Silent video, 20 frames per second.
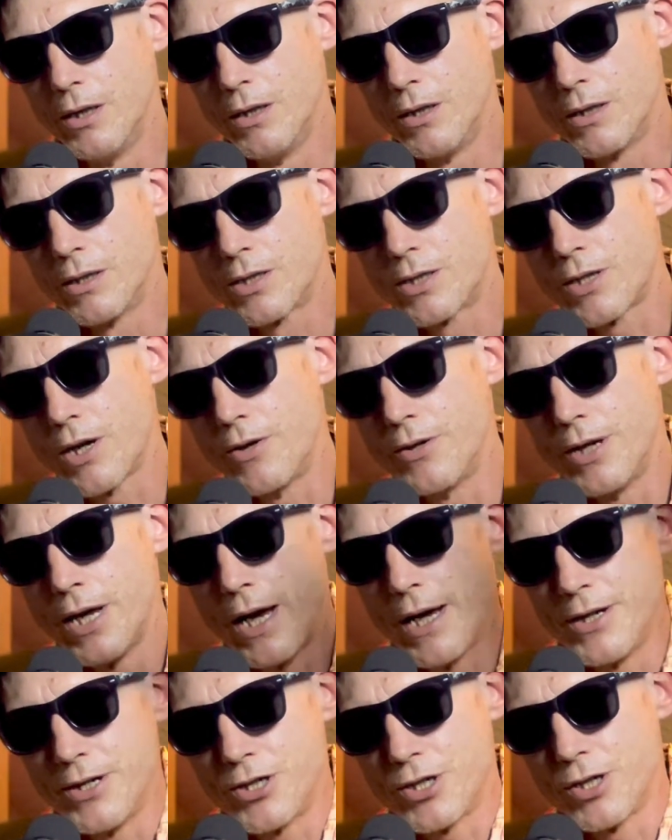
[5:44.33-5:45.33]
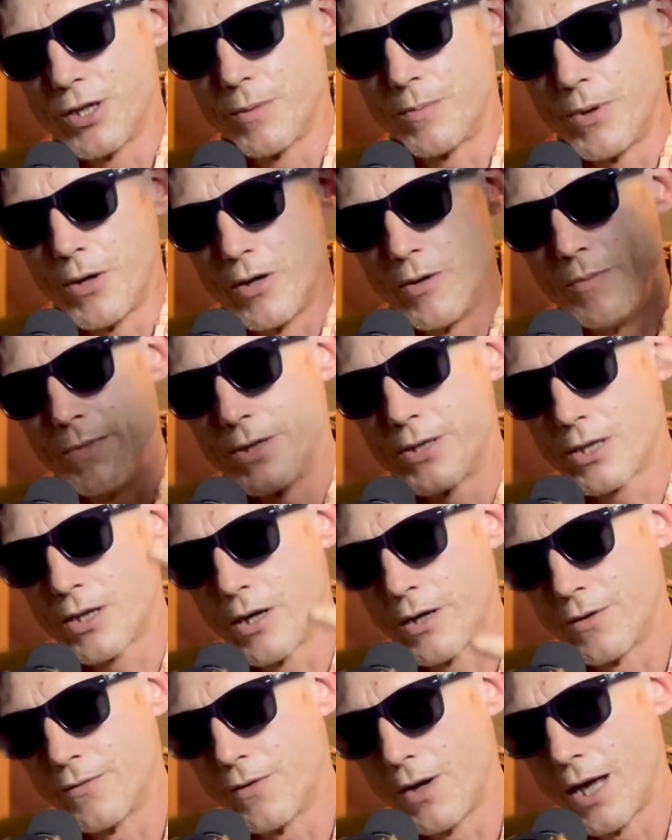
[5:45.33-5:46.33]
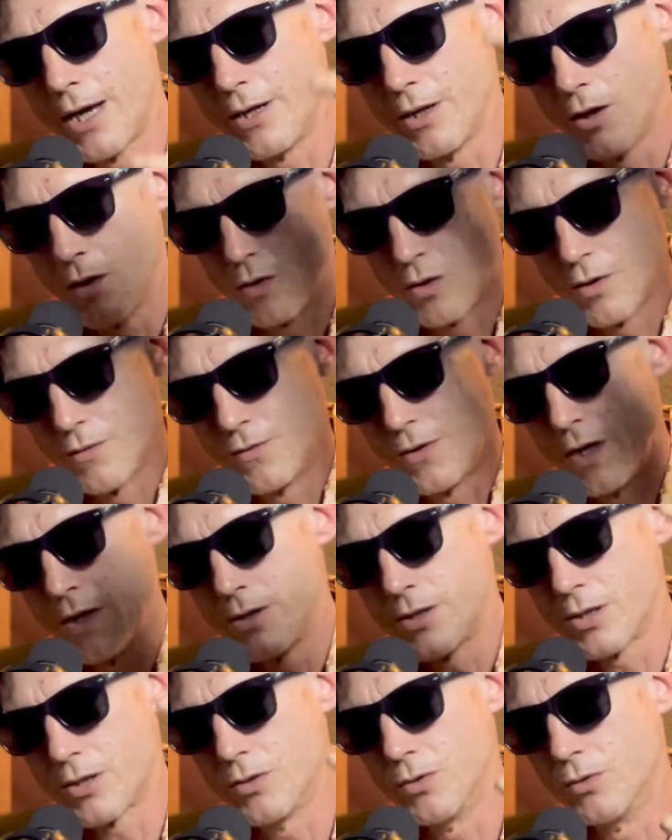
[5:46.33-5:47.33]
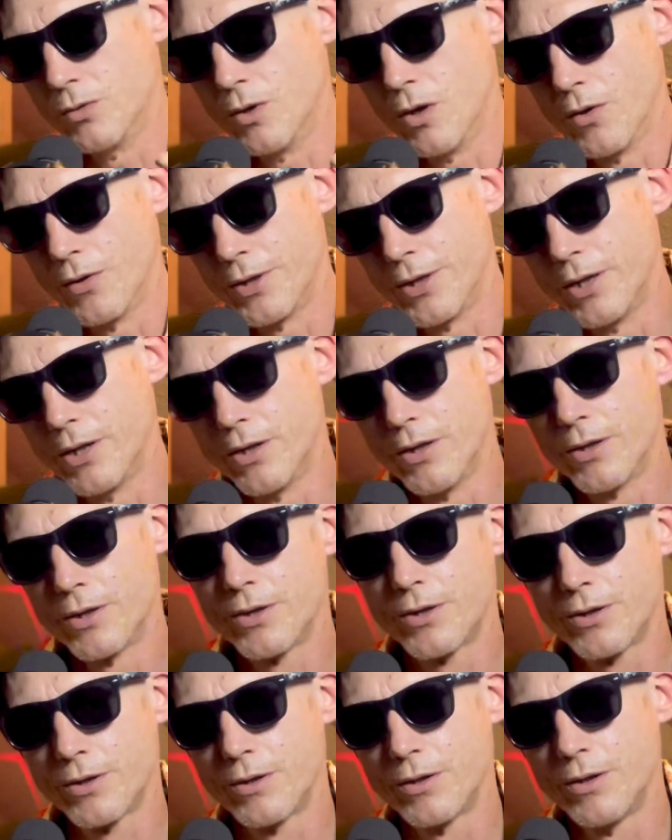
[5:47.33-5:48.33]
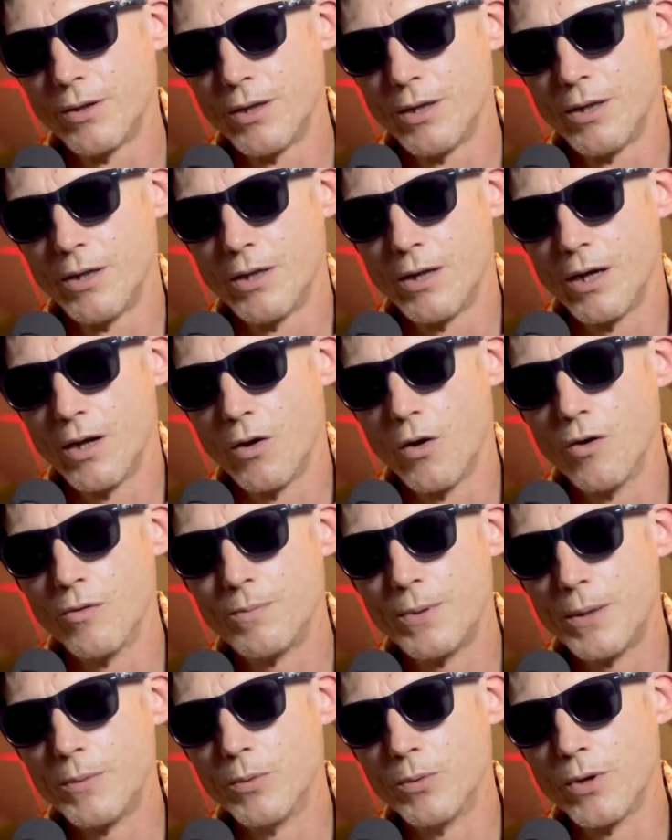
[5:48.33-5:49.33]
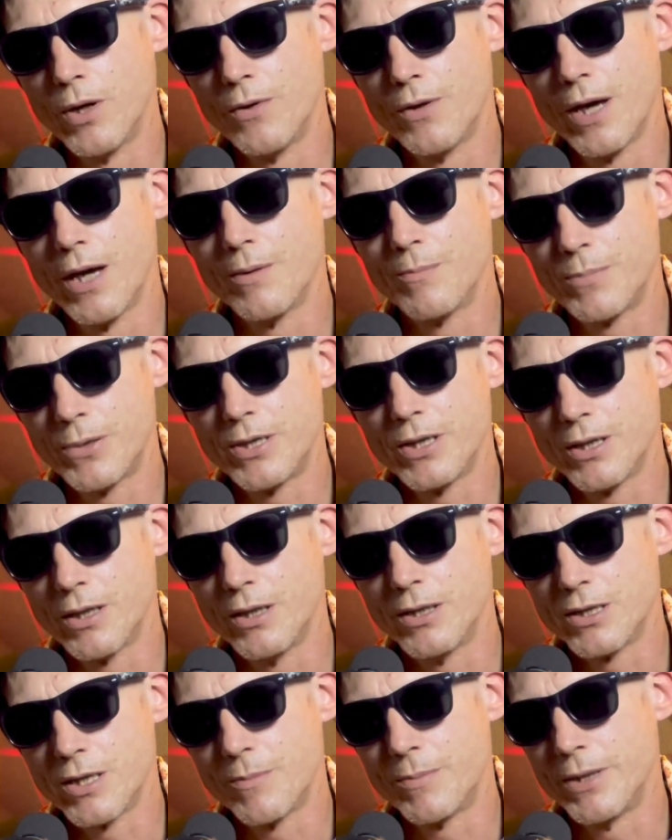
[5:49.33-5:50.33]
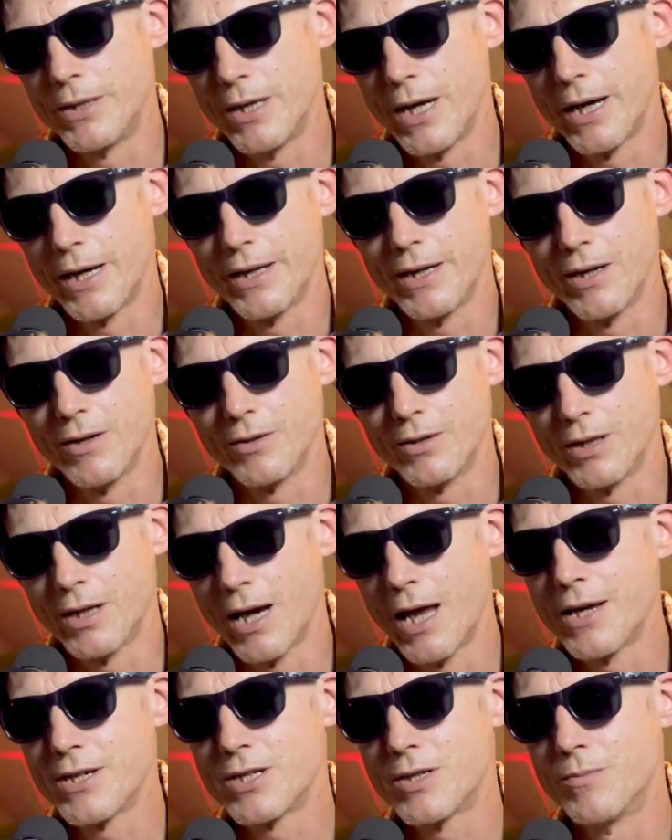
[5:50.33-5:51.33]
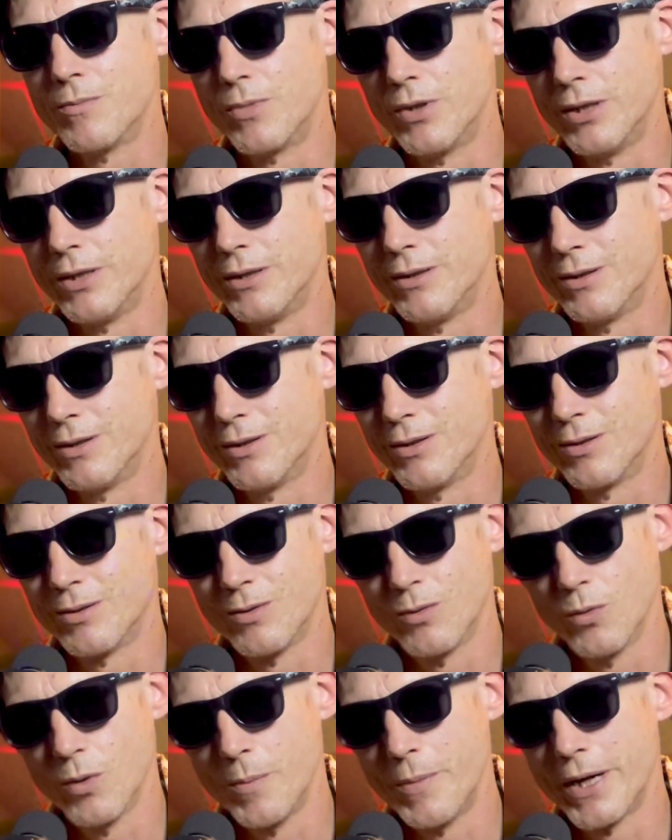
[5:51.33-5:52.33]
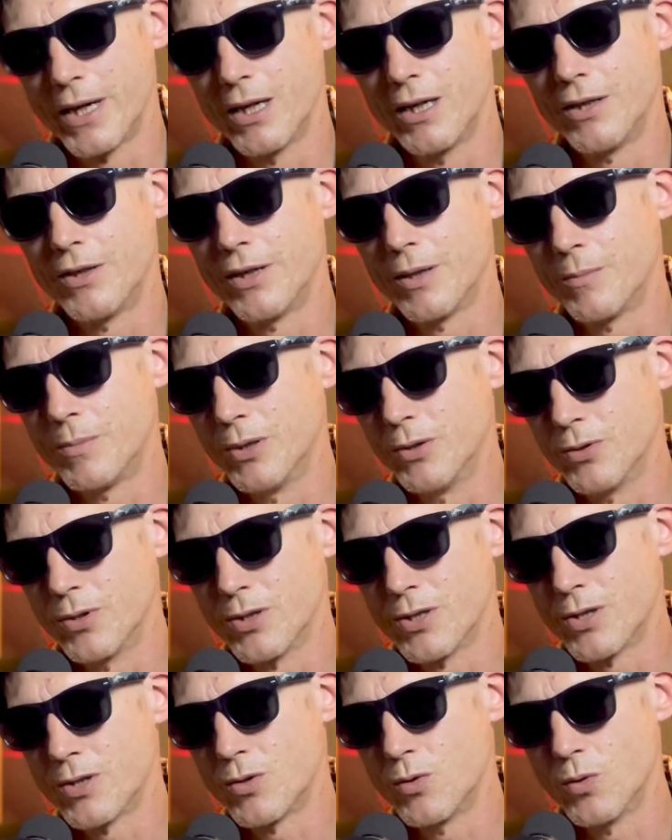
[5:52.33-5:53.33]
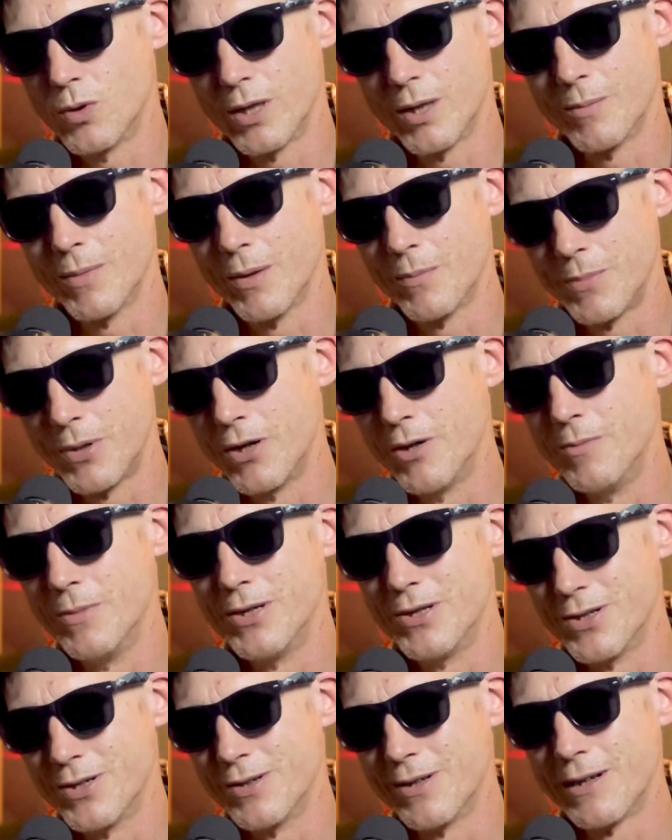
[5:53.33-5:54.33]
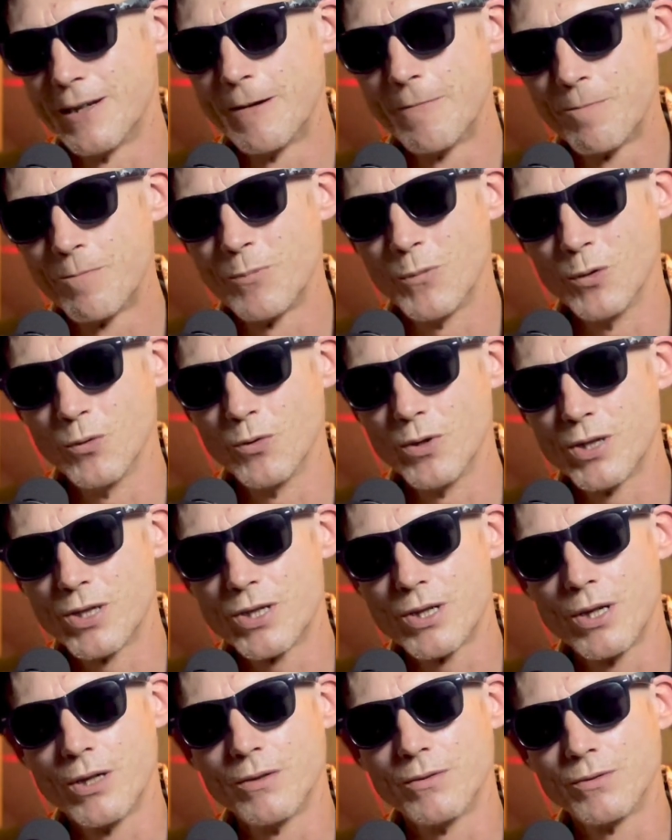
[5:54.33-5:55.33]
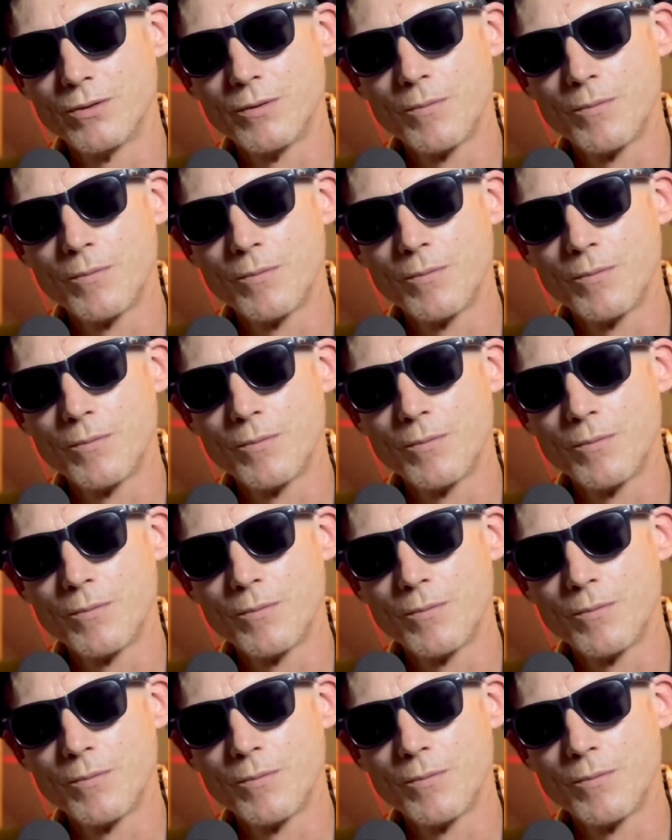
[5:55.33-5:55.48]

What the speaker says: Stonehenge and the pyramids kind of lay along a vertical on the earth. A lot of people know that, particularly as I've been hanging out in Glastonbury and all the megalithic builders are talking about pyramids and all this stuff.